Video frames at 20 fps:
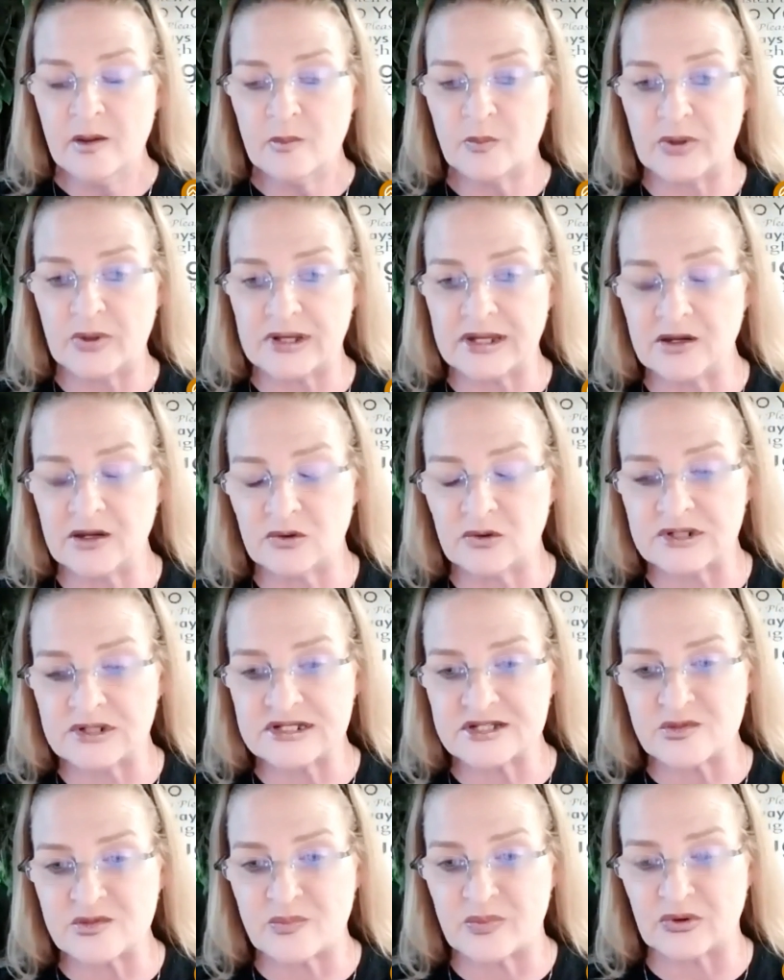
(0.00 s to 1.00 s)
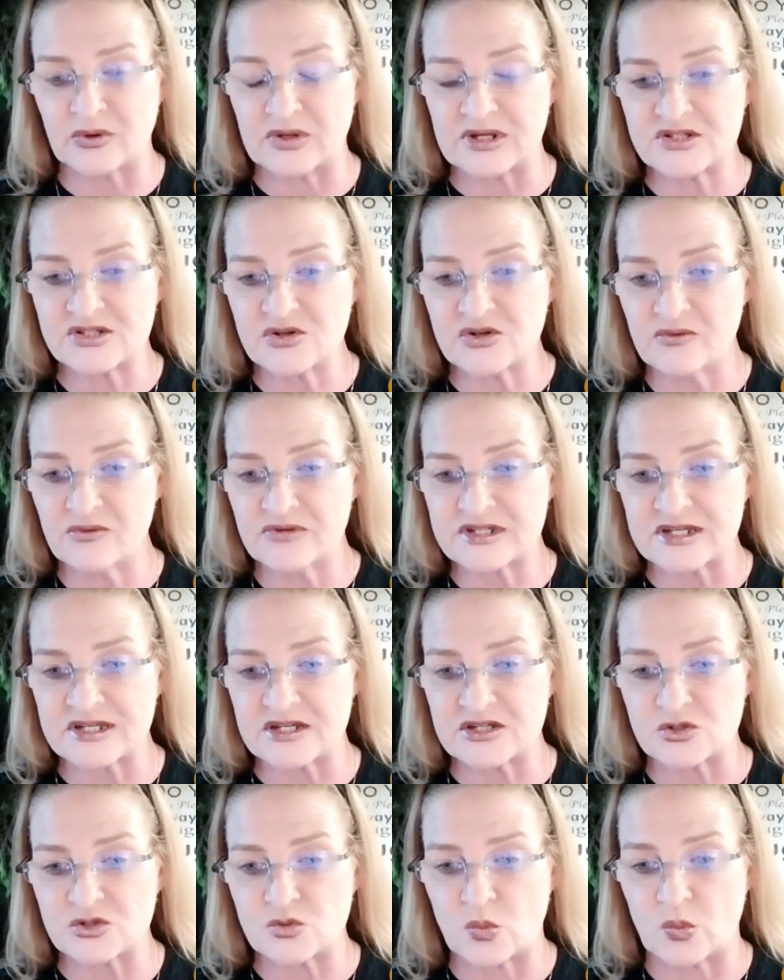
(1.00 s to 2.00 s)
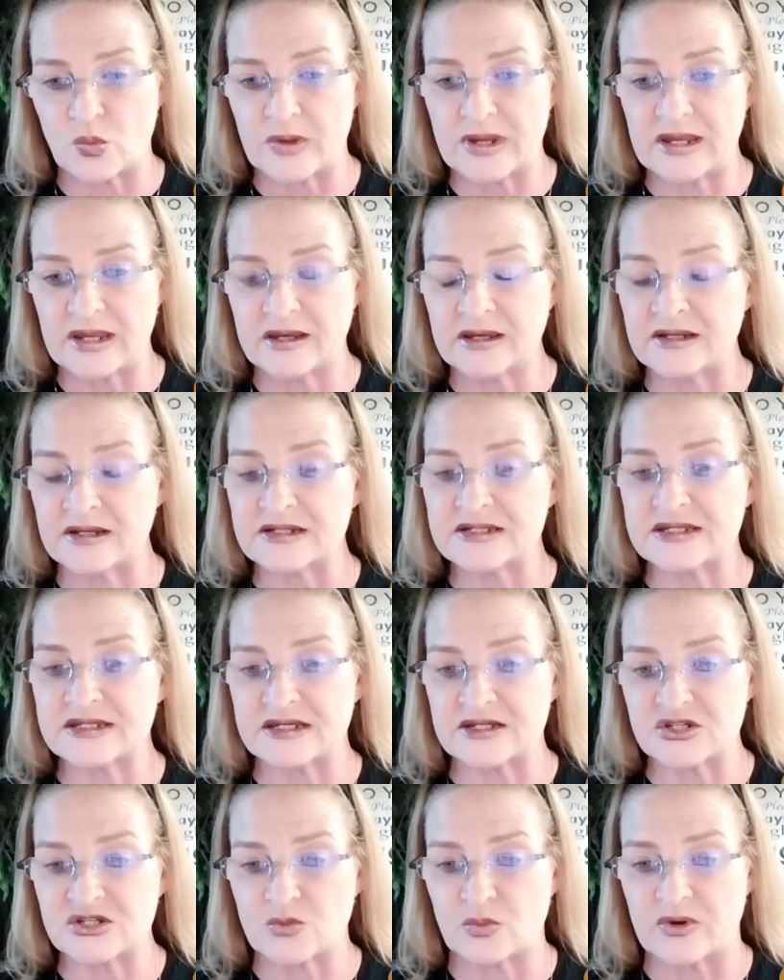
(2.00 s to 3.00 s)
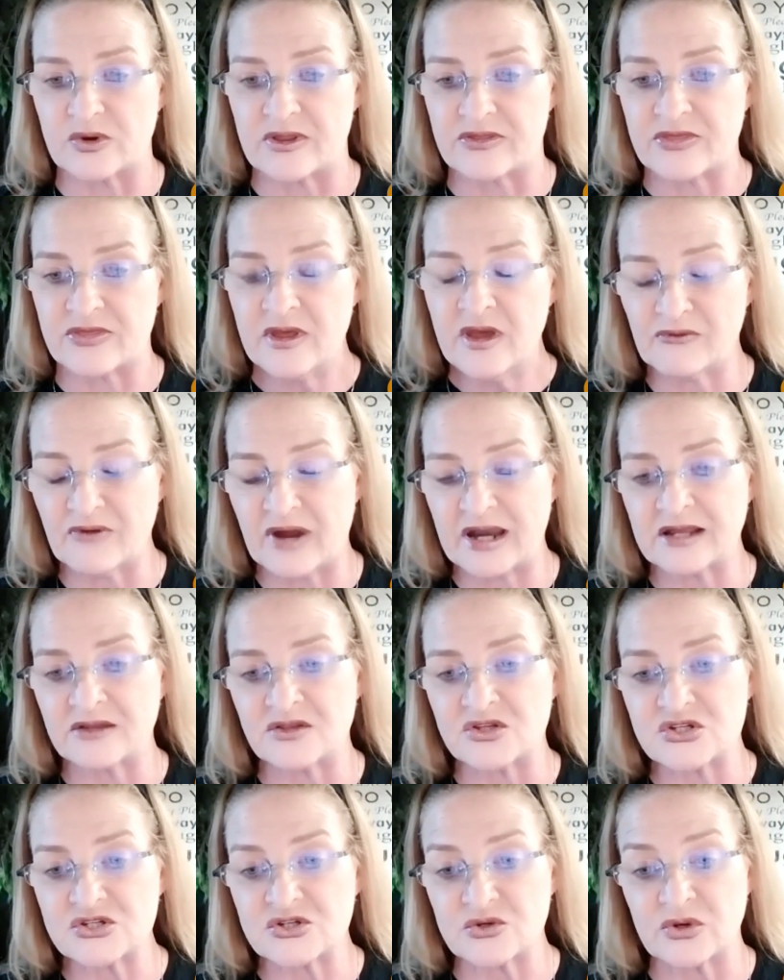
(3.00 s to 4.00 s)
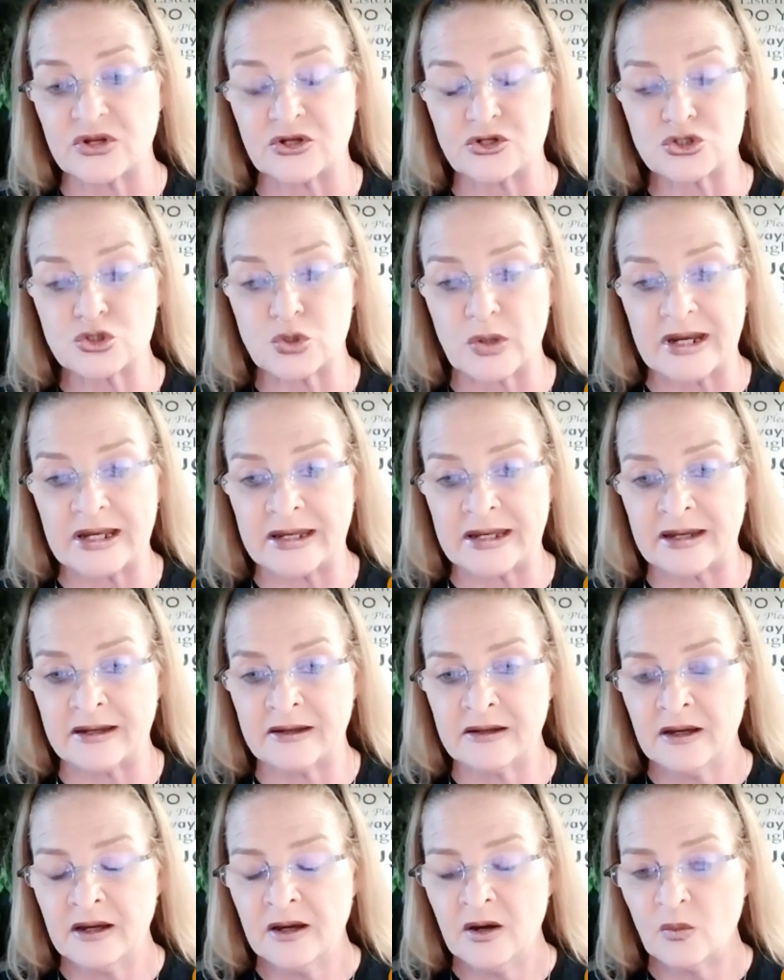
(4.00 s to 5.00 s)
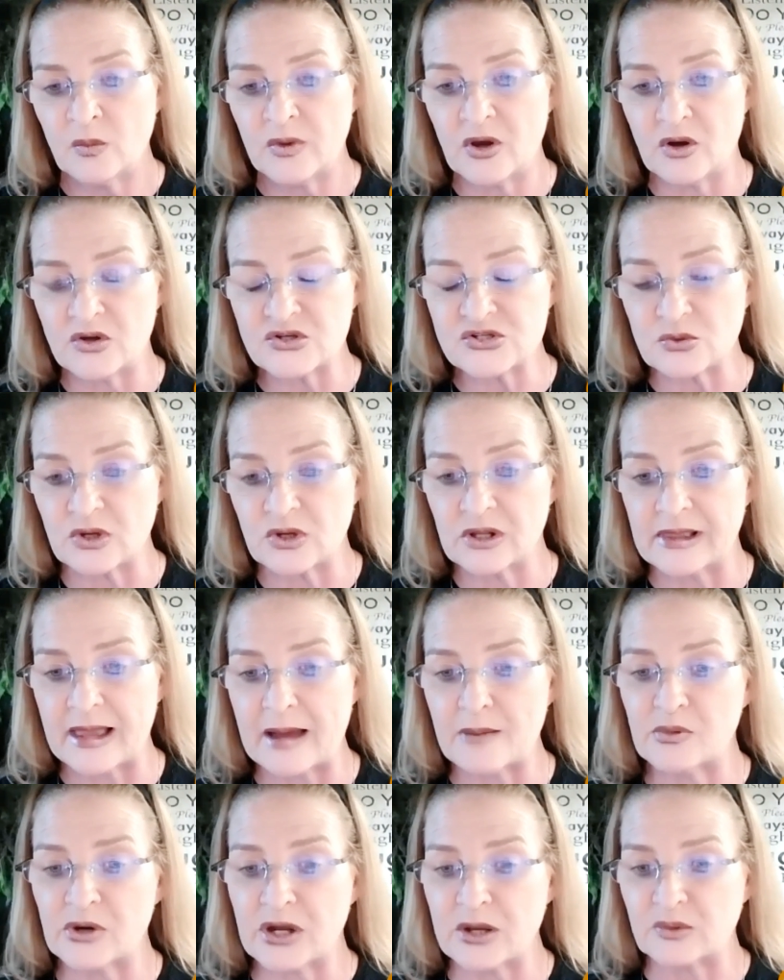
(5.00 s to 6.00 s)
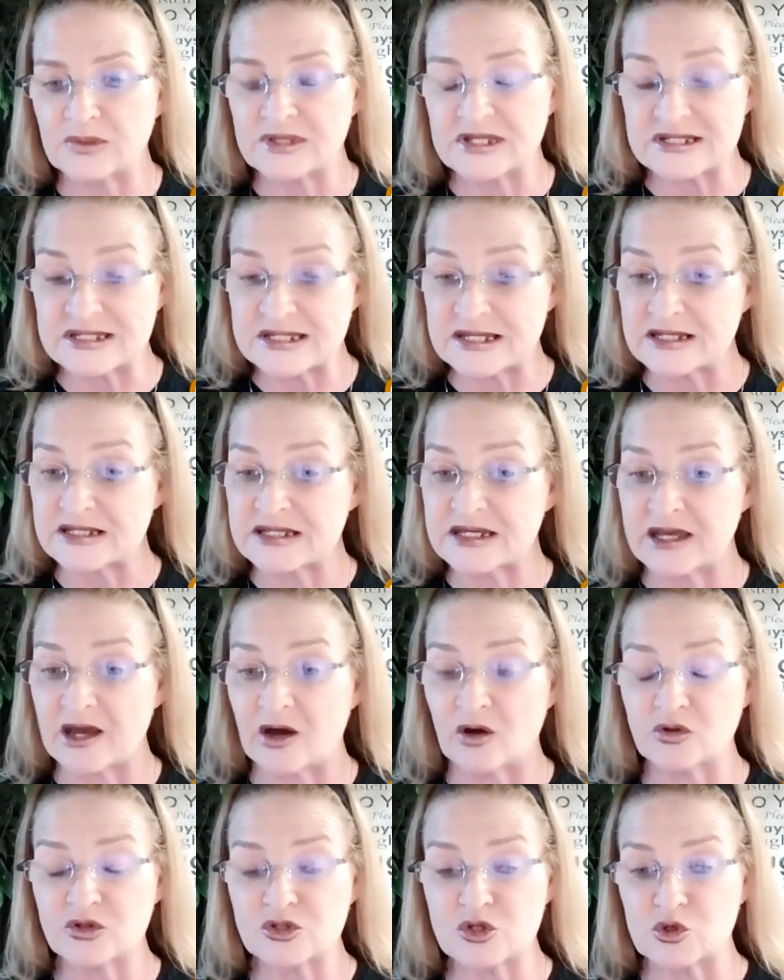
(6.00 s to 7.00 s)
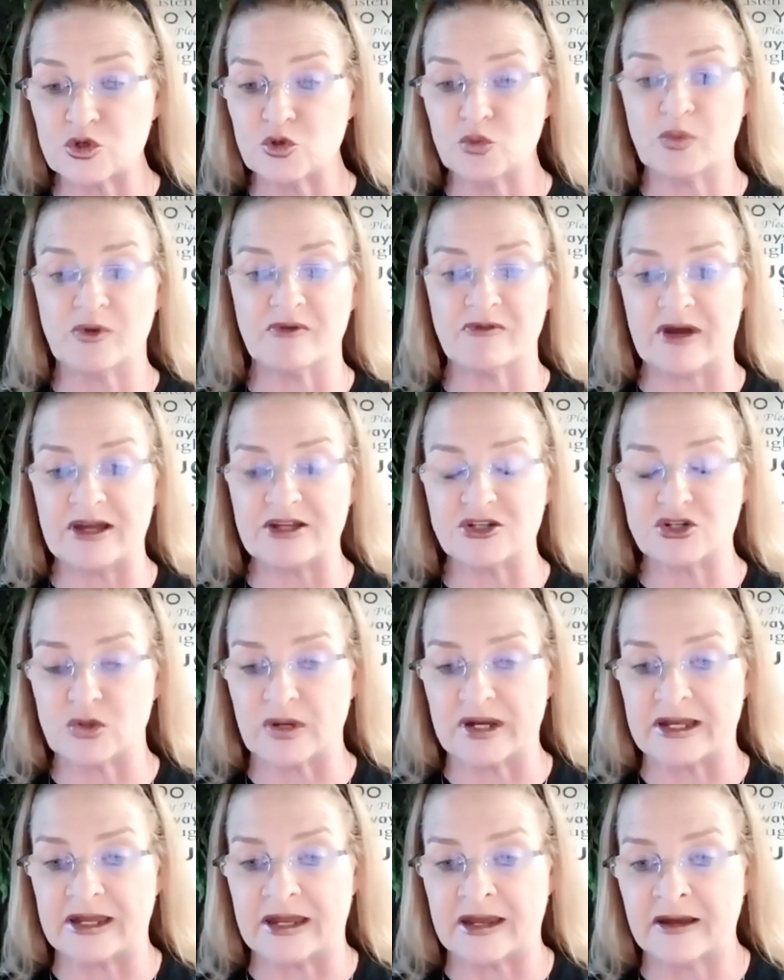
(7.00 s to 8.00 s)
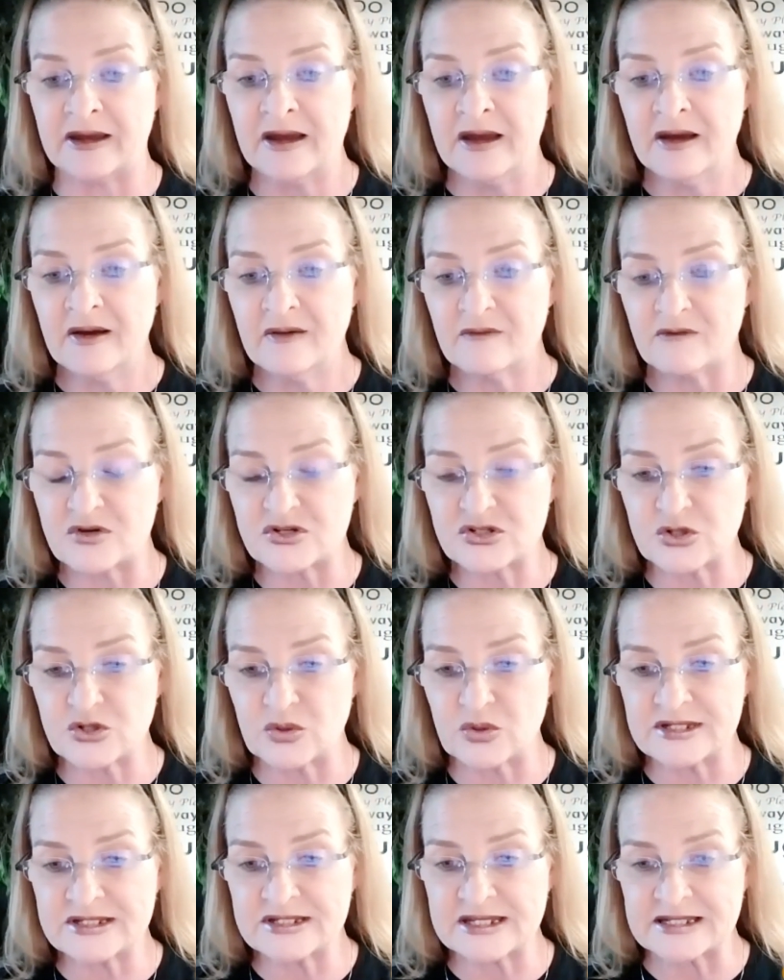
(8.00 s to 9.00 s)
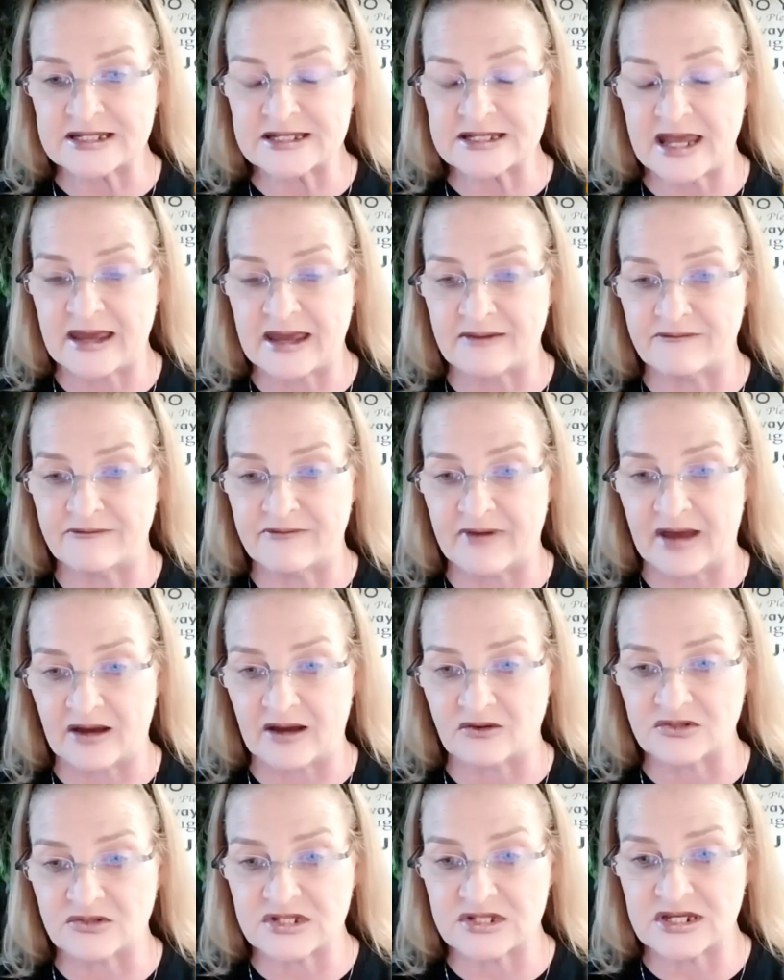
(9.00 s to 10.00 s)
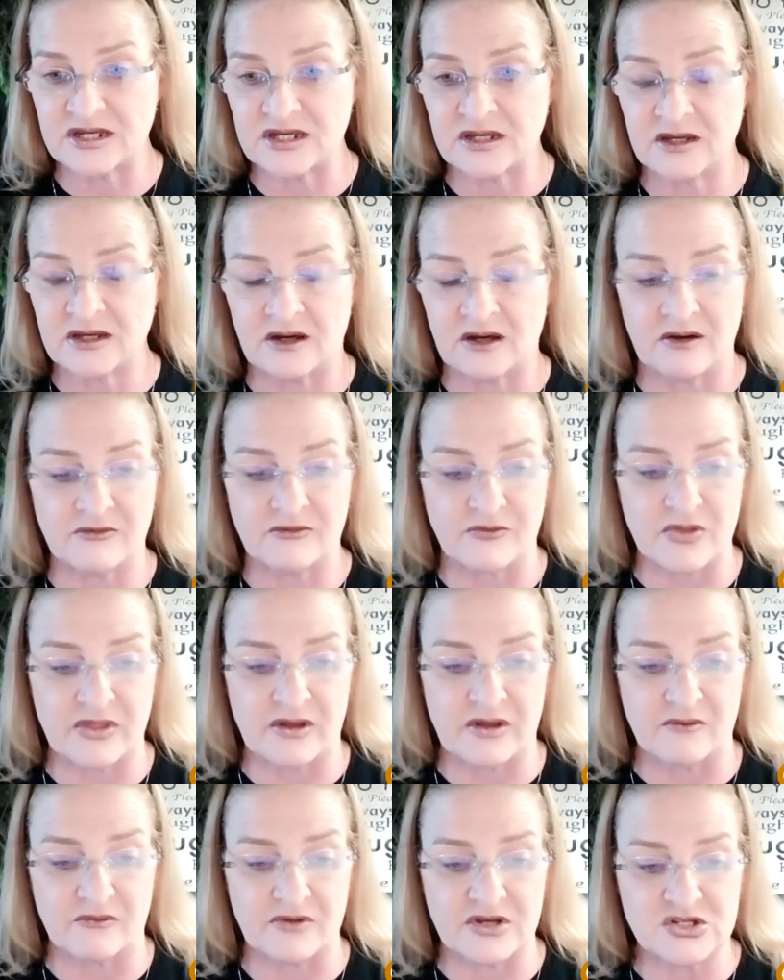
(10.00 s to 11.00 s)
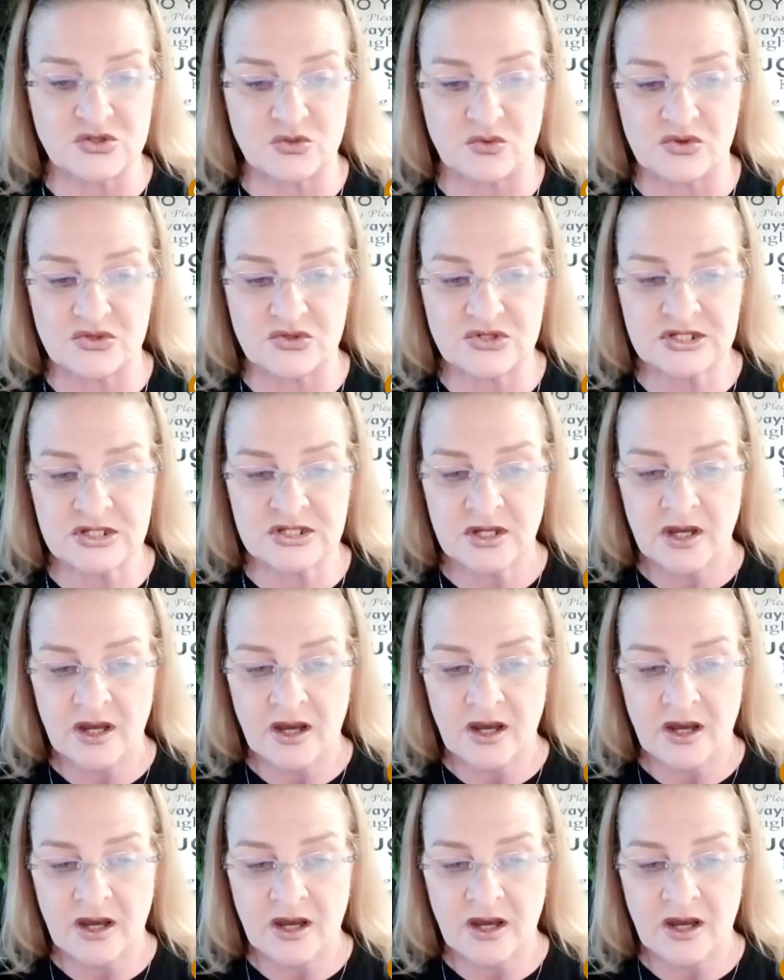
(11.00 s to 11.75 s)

But here in Disability Services, we can assist with providing the student training. We also collaborate with the CTL to provide training for students and faculty for that resource.